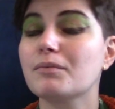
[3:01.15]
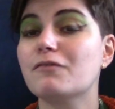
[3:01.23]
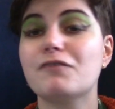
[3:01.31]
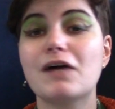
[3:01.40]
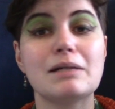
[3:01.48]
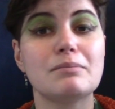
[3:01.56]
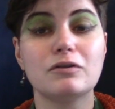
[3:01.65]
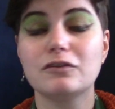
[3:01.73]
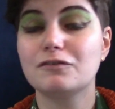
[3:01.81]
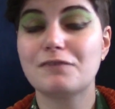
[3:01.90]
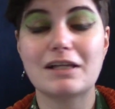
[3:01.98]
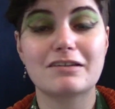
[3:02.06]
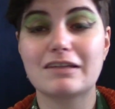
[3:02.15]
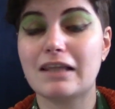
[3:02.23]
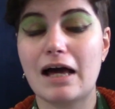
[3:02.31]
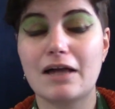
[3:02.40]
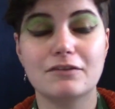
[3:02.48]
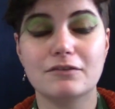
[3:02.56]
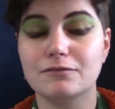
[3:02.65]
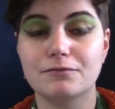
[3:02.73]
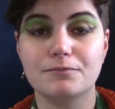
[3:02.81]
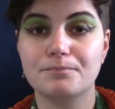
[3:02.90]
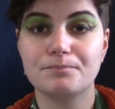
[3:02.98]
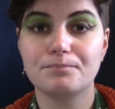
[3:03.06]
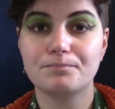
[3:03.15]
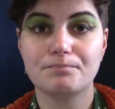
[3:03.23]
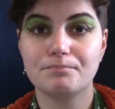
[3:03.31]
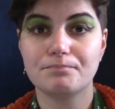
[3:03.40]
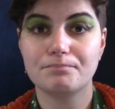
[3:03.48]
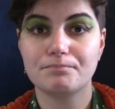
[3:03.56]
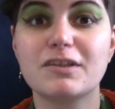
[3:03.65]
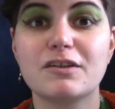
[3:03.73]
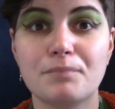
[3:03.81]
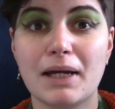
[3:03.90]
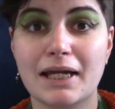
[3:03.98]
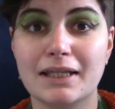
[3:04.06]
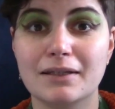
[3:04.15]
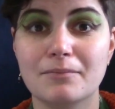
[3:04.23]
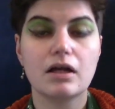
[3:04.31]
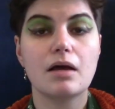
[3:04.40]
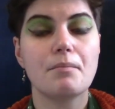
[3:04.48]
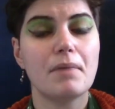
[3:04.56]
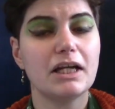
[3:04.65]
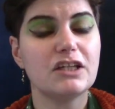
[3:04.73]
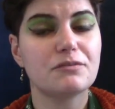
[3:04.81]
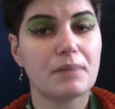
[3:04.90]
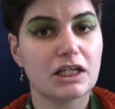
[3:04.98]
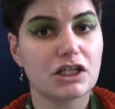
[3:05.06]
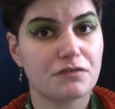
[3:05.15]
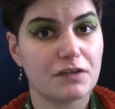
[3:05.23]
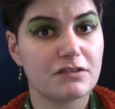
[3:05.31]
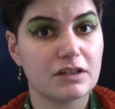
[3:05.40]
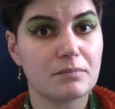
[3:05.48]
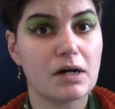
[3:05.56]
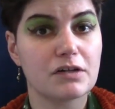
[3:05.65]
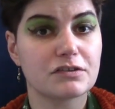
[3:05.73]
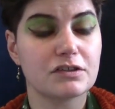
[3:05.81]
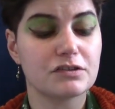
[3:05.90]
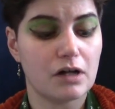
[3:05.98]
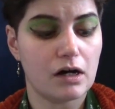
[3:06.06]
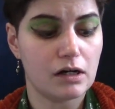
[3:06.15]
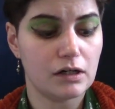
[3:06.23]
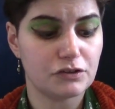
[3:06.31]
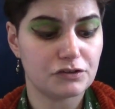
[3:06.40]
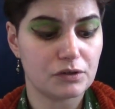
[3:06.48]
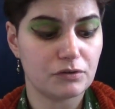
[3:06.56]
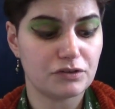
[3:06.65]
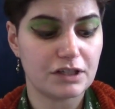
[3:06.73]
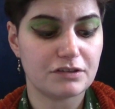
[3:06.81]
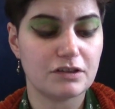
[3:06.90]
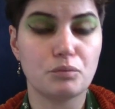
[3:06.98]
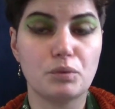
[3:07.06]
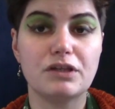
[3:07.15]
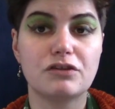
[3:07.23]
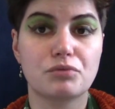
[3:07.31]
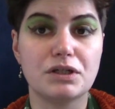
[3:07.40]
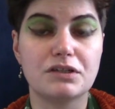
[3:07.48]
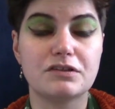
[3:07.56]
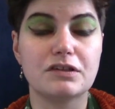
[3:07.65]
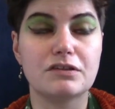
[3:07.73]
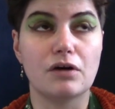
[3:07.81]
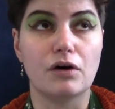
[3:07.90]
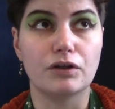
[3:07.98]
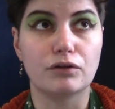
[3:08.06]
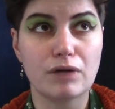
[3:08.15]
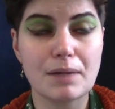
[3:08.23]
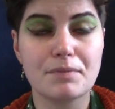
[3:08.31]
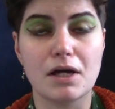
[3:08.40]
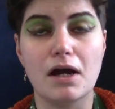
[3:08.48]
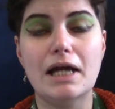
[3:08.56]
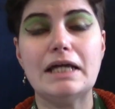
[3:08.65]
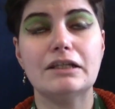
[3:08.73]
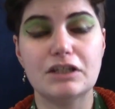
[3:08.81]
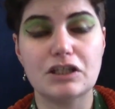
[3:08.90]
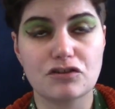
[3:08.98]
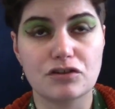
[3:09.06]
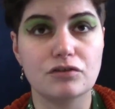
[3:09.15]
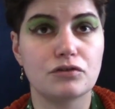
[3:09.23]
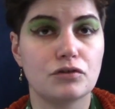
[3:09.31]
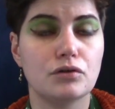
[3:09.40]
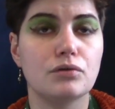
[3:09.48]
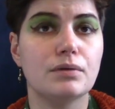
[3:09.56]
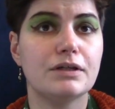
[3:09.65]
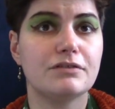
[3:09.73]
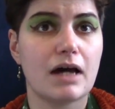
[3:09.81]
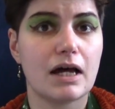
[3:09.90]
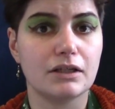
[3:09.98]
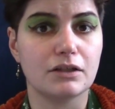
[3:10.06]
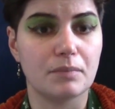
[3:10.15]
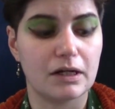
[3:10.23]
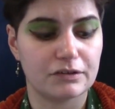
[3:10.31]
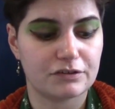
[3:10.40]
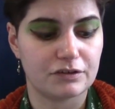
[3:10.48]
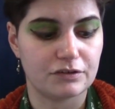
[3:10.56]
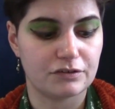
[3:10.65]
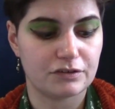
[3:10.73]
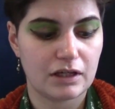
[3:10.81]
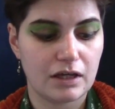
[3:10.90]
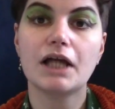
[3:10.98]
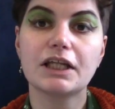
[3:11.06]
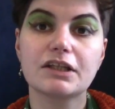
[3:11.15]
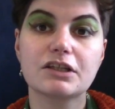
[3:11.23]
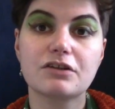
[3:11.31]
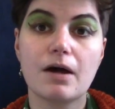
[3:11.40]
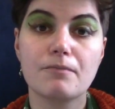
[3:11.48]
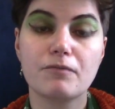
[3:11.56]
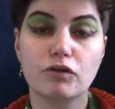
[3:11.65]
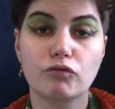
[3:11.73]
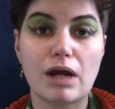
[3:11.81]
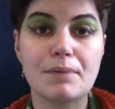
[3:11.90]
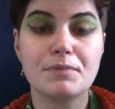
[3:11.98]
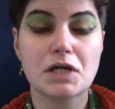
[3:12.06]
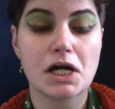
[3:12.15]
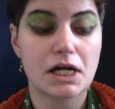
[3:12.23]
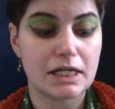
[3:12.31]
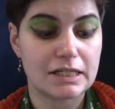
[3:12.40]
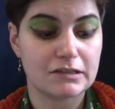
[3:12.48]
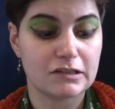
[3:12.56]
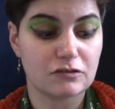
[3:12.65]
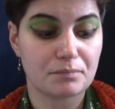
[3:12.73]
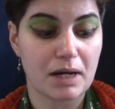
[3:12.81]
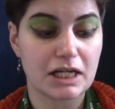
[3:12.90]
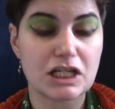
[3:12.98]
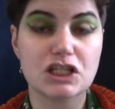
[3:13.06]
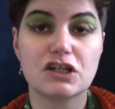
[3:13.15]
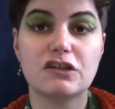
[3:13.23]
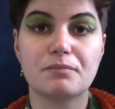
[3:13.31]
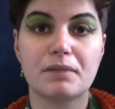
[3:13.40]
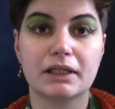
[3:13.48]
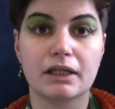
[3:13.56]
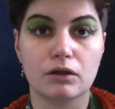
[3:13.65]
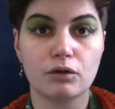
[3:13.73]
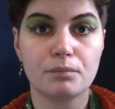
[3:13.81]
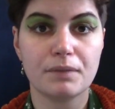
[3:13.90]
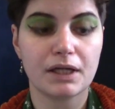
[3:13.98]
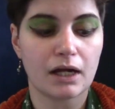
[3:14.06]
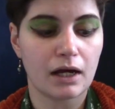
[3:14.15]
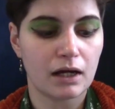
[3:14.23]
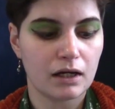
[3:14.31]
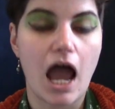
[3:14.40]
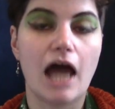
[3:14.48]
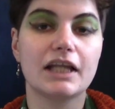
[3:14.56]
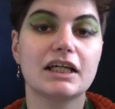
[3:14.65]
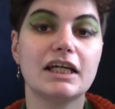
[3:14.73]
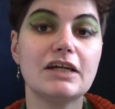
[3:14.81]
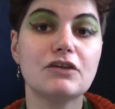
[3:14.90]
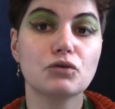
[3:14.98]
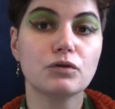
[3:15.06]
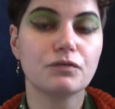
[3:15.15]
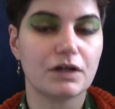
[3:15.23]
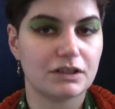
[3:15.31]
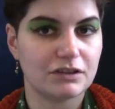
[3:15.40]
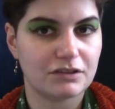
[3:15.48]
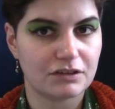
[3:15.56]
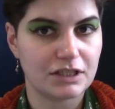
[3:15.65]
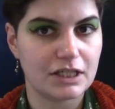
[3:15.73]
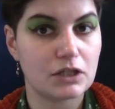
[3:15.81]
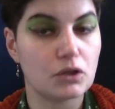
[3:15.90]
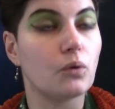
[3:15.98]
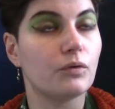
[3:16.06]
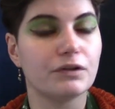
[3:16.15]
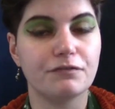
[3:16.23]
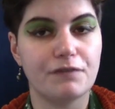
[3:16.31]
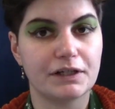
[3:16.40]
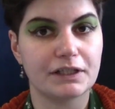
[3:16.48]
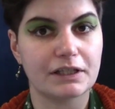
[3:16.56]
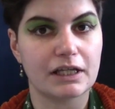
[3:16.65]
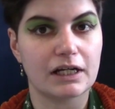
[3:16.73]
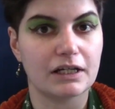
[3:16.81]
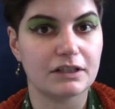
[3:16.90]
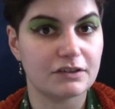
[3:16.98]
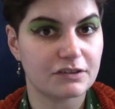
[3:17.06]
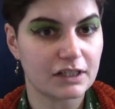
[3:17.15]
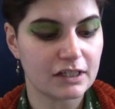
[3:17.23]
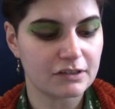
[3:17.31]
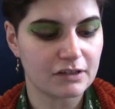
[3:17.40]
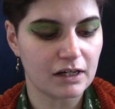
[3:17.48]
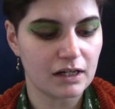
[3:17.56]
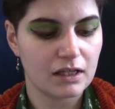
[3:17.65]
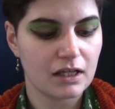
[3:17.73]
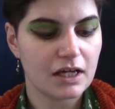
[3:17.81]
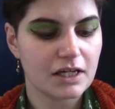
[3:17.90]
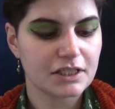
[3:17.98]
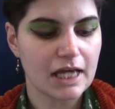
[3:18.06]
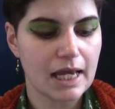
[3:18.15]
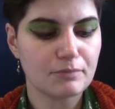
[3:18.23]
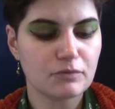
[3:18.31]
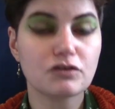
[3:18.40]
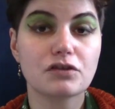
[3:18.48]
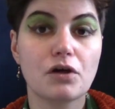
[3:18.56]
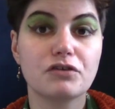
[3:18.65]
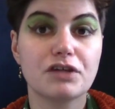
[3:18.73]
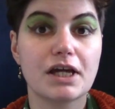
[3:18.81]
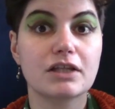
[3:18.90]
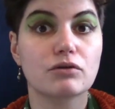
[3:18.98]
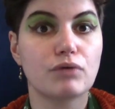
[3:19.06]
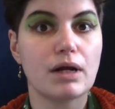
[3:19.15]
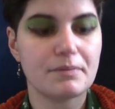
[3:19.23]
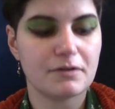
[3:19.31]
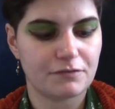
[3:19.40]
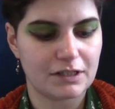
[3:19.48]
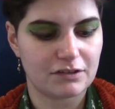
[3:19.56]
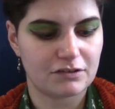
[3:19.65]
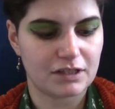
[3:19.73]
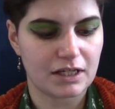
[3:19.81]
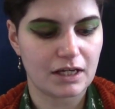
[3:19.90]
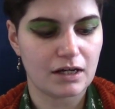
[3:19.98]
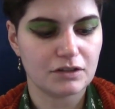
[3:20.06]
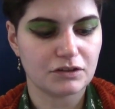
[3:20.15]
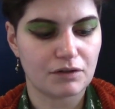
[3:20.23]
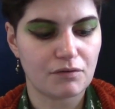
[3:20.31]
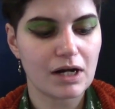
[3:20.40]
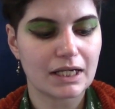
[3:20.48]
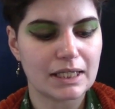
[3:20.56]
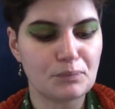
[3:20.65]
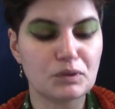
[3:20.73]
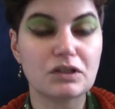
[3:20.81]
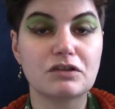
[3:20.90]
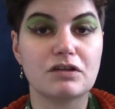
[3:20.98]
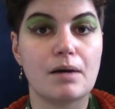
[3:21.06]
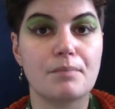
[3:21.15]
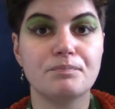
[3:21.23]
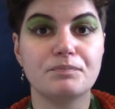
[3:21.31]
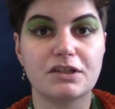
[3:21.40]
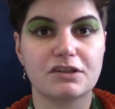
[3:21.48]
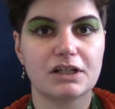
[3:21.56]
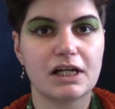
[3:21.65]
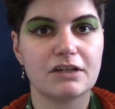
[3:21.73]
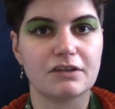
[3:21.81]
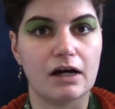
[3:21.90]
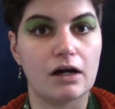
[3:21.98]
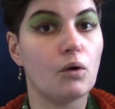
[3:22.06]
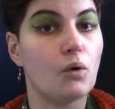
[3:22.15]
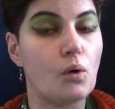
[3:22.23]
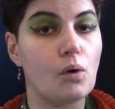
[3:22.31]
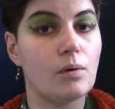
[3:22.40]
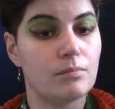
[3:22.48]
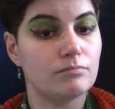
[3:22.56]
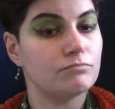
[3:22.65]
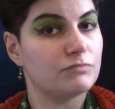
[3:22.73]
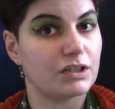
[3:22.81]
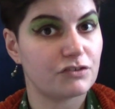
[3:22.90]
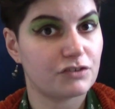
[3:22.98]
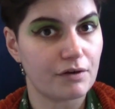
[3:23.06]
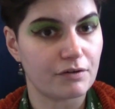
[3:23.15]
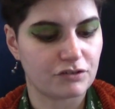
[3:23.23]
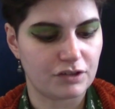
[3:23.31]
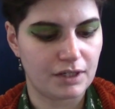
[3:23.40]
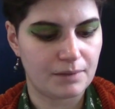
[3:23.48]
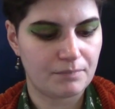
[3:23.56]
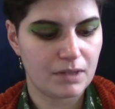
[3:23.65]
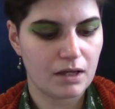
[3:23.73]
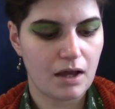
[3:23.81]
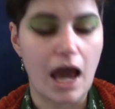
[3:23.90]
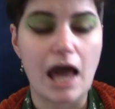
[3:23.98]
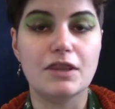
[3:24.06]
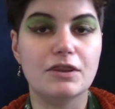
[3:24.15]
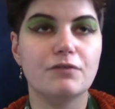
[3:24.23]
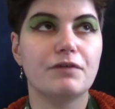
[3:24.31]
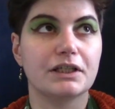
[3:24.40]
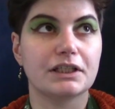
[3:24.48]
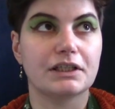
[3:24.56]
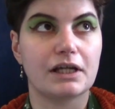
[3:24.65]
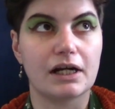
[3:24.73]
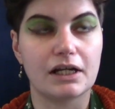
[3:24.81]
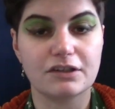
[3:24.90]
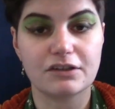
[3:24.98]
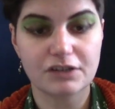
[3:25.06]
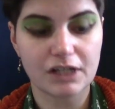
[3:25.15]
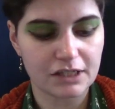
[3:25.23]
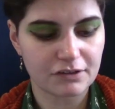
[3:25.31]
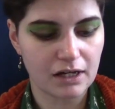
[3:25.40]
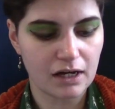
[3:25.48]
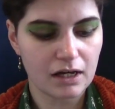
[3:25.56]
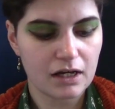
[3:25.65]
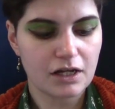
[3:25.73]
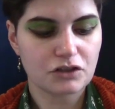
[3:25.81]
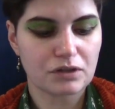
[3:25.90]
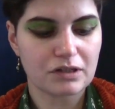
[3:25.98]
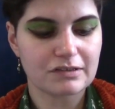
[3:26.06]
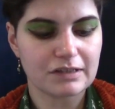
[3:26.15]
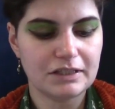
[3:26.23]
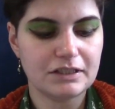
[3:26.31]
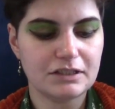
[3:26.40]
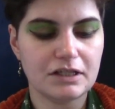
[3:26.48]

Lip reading: the fabled fancy land of Spain. Many Spanish fencing masters are associated with treatises on the rapier, in addition to Italian masters. Another term for the rapier is the Spanish espada ropera, and a key sword fighting technique called a verdadera destreza came to associate rapier fencing directly with the term destreza, or dexterity, and verdadera destreza translated